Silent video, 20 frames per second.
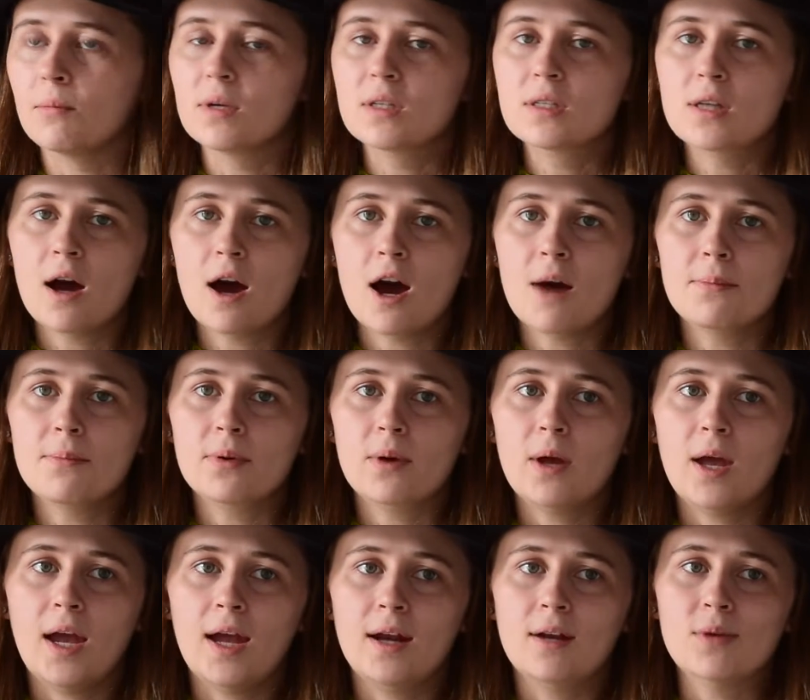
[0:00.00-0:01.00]
top,
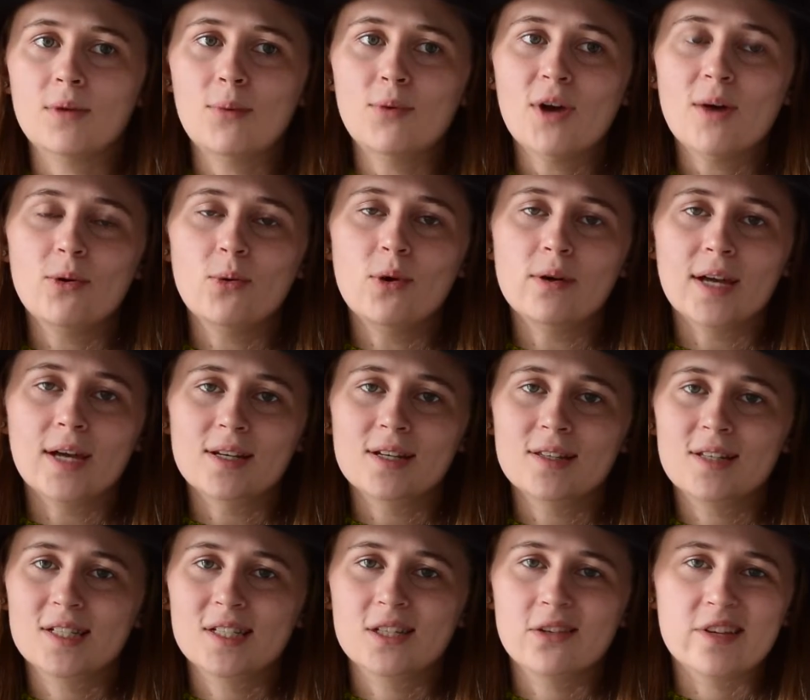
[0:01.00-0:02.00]
and I probably won't get to
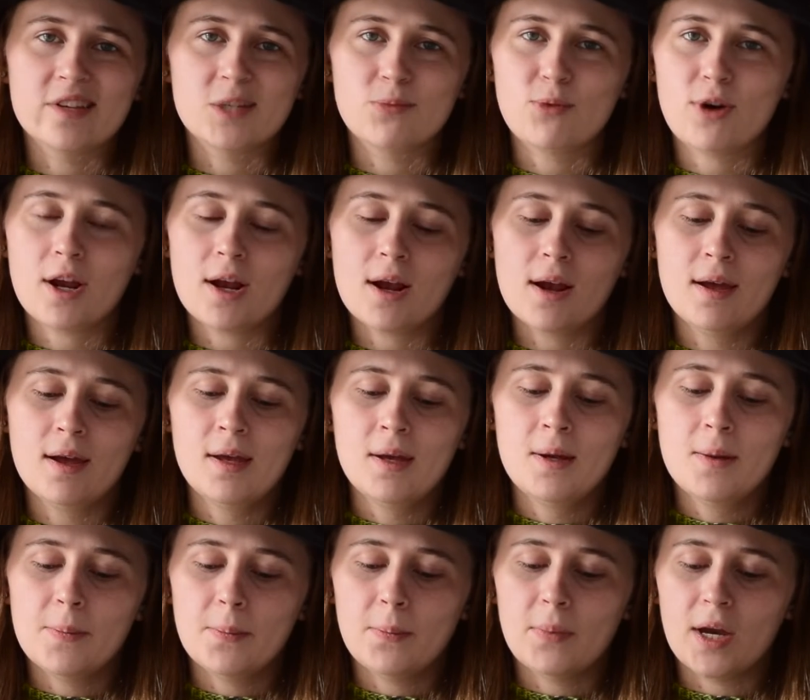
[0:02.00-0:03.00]
this till the spring,
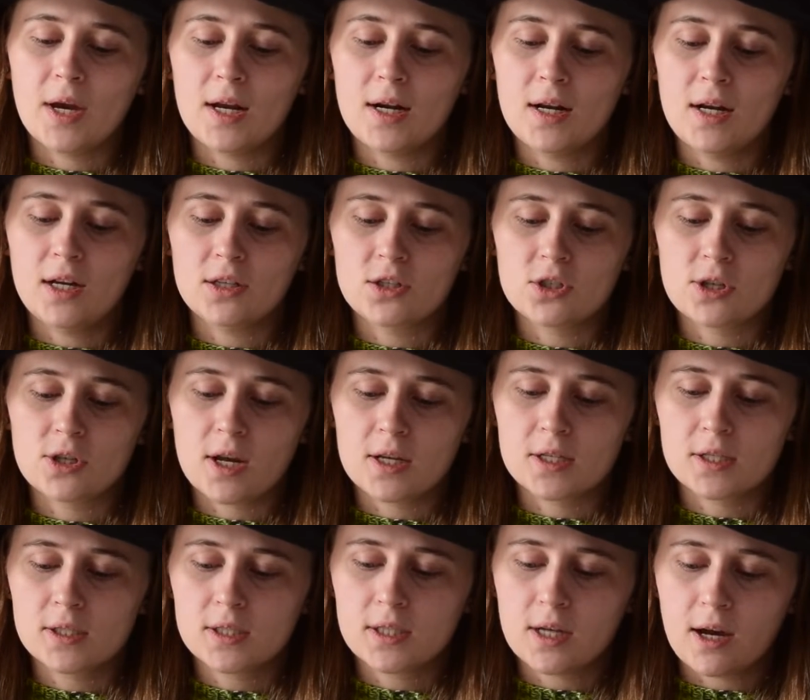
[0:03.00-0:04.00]
but it's
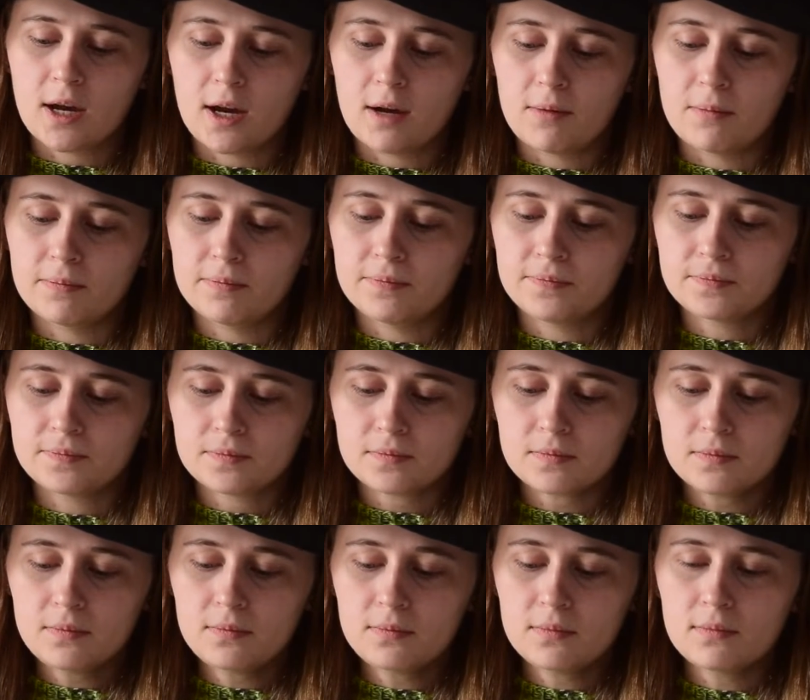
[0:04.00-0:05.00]
just, I
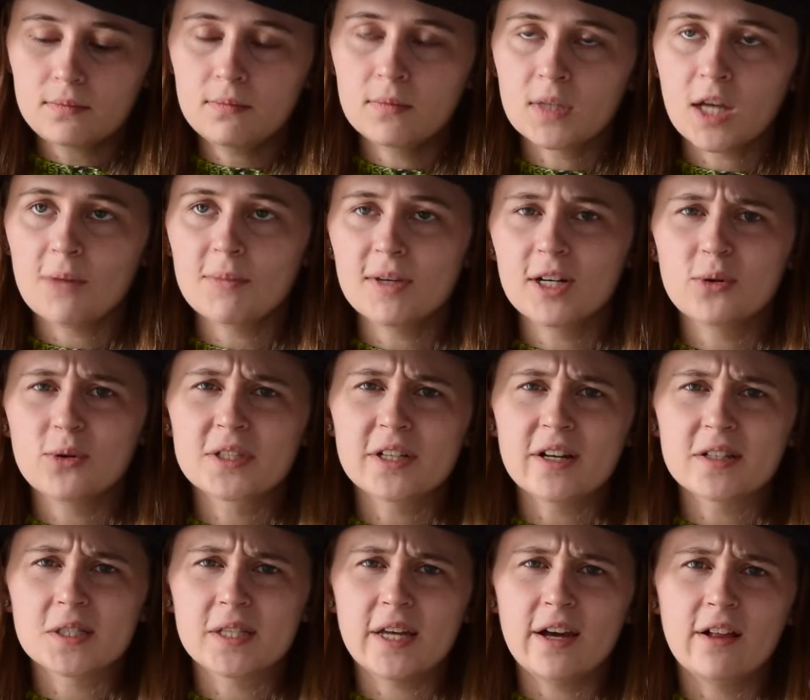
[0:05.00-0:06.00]
mean, it was
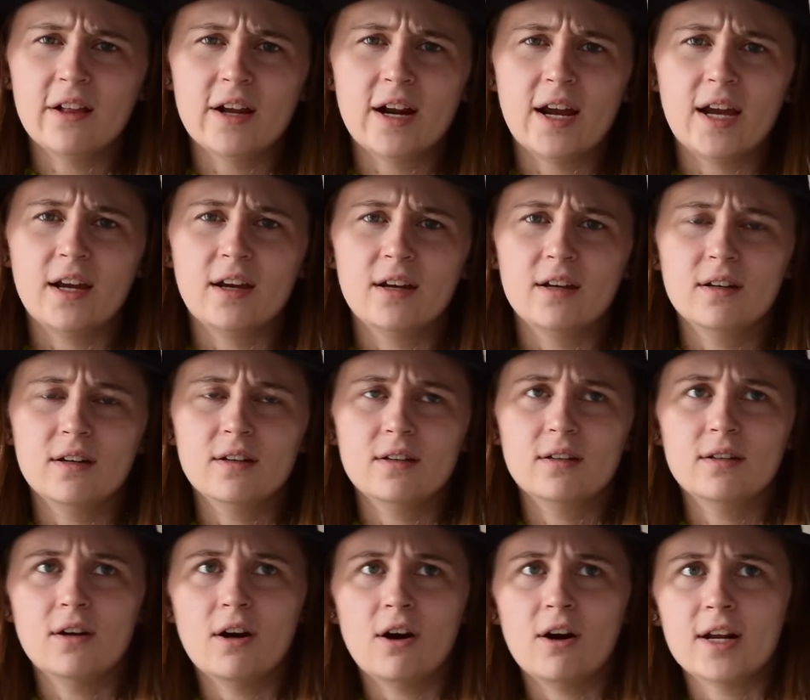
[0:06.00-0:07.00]
on sale and I
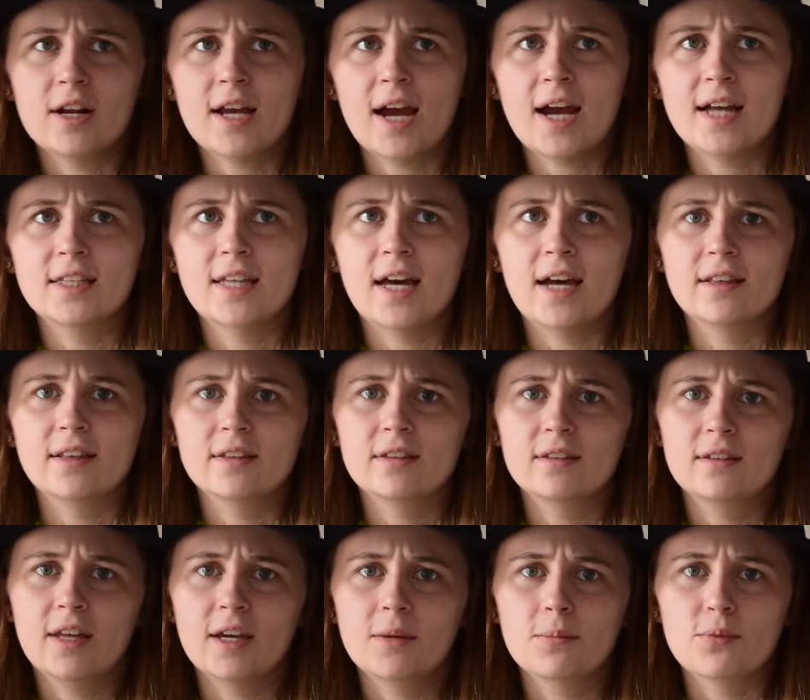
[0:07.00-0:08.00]
already had that
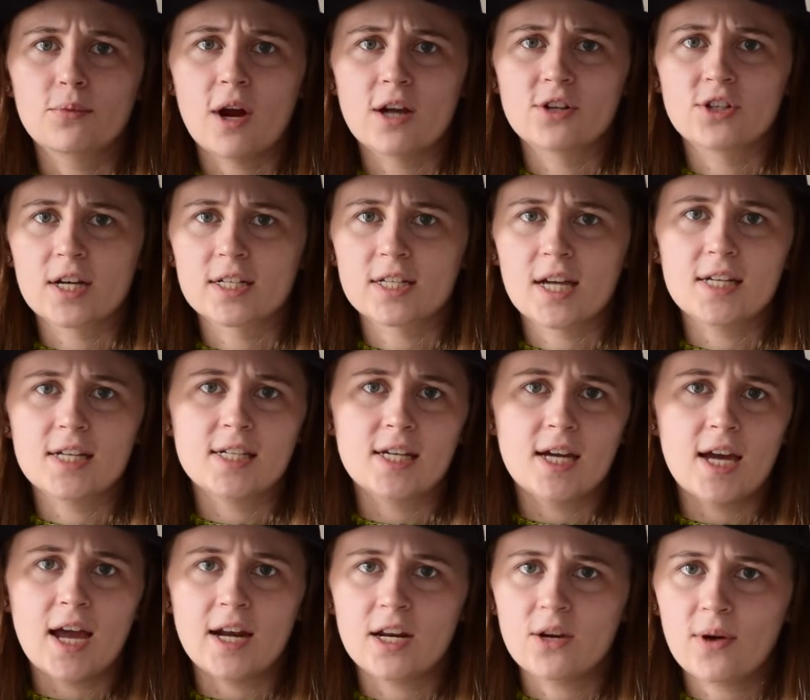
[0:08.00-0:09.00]
like project
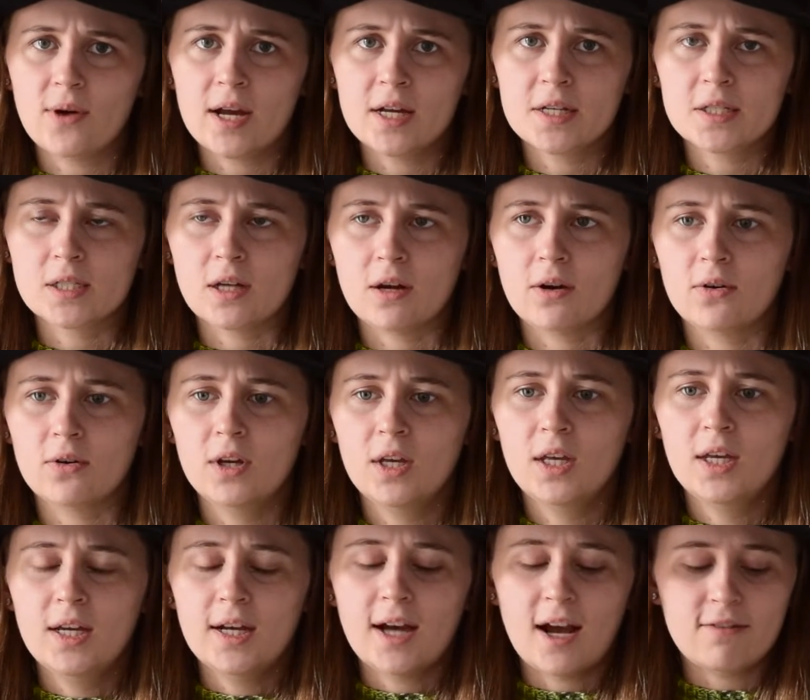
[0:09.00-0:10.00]
idea anyway, so
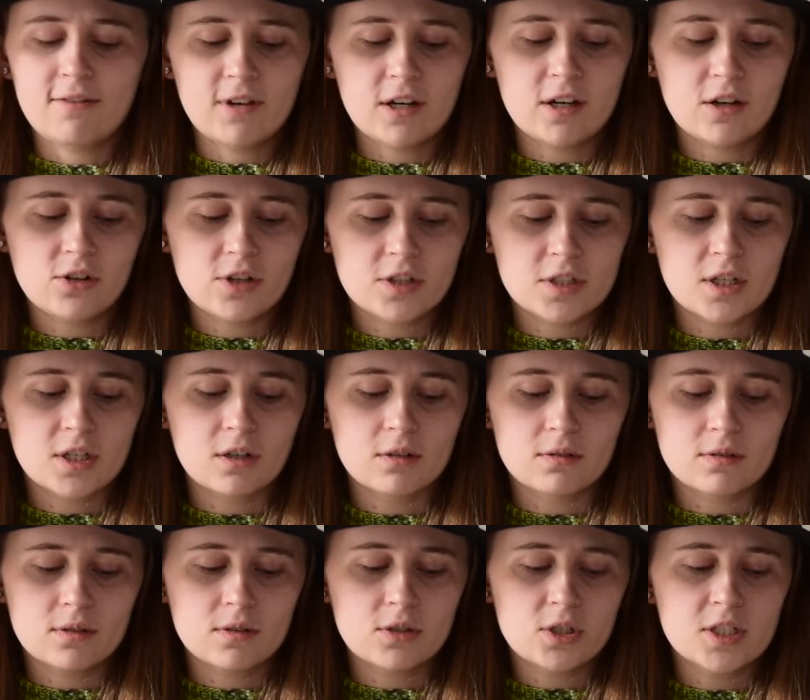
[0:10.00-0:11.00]
I figured just
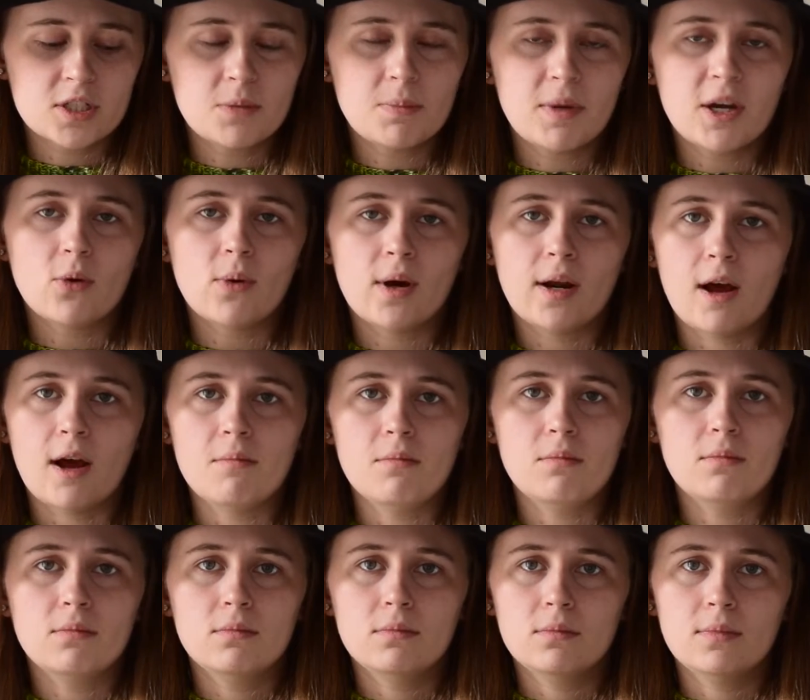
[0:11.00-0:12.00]
to pick one up,
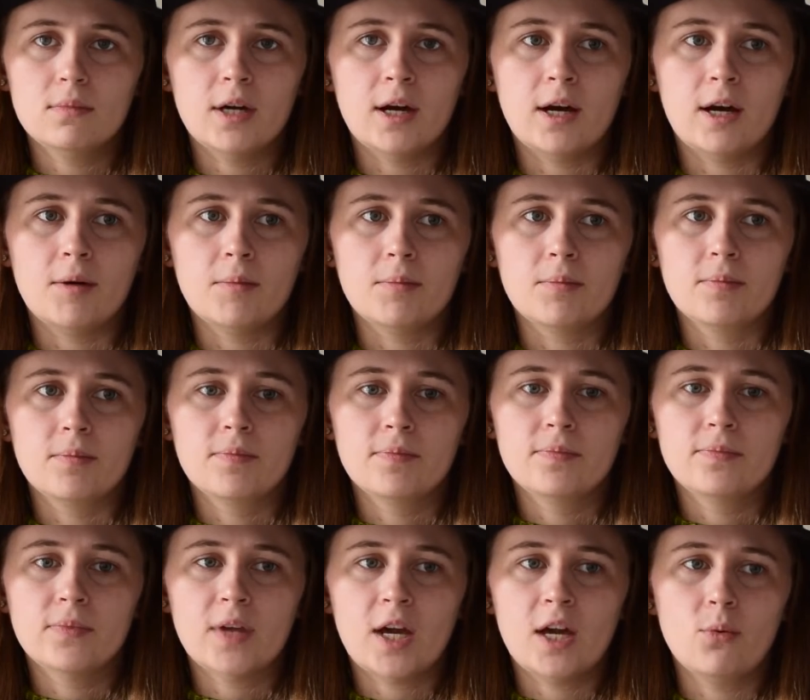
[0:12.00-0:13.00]

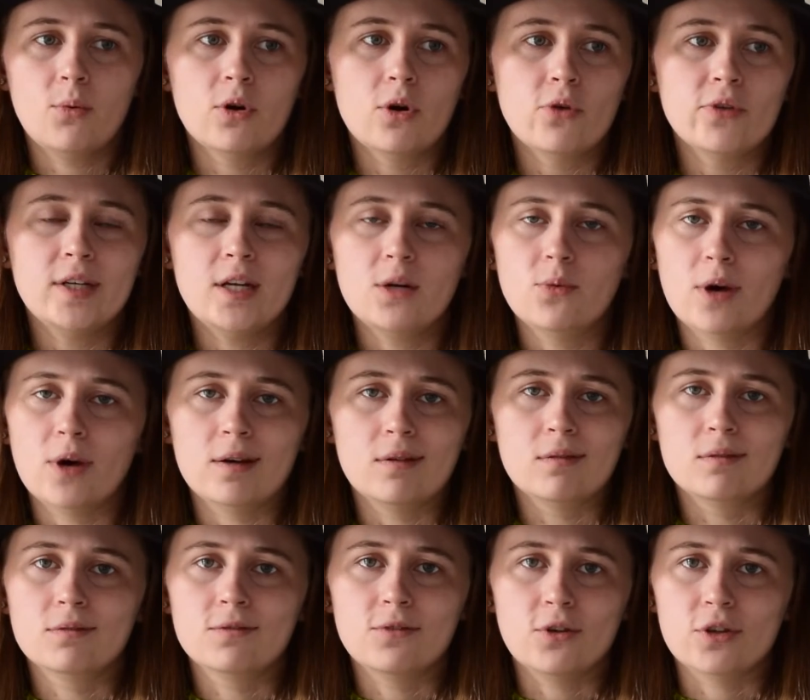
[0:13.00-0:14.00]
I would only need
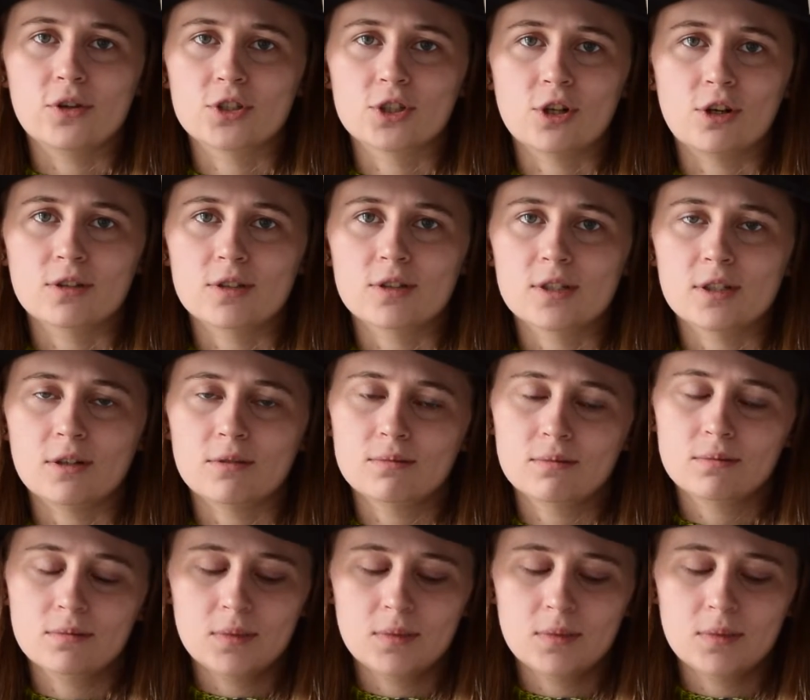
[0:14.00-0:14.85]
one for the shirt. So